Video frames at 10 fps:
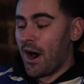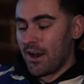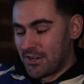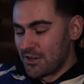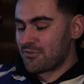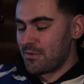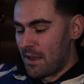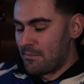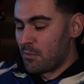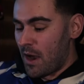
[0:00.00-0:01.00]
got to just
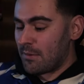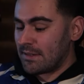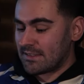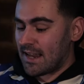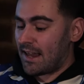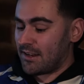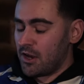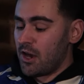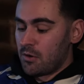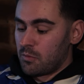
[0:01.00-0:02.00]
remember where we stand.
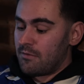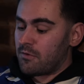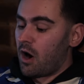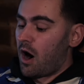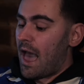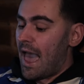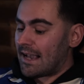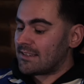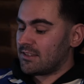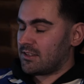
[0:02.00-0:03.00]
We've got
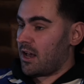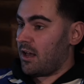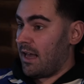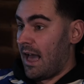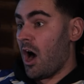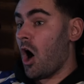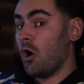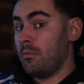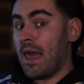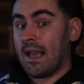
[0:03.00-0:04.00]
Exeter at
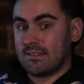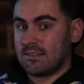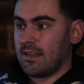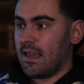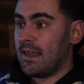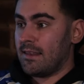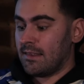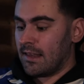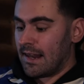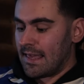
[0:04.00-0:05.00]
home next in
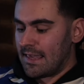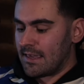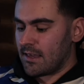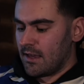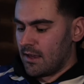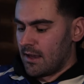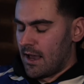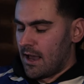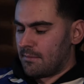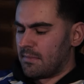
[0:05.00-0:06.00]
the league,
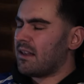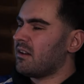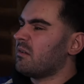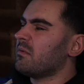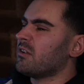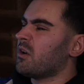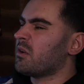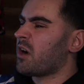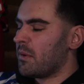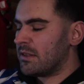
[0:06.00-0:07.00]
and I don't want to
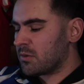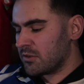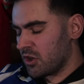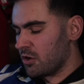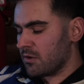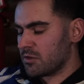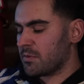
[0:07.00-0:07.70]
go into it too much.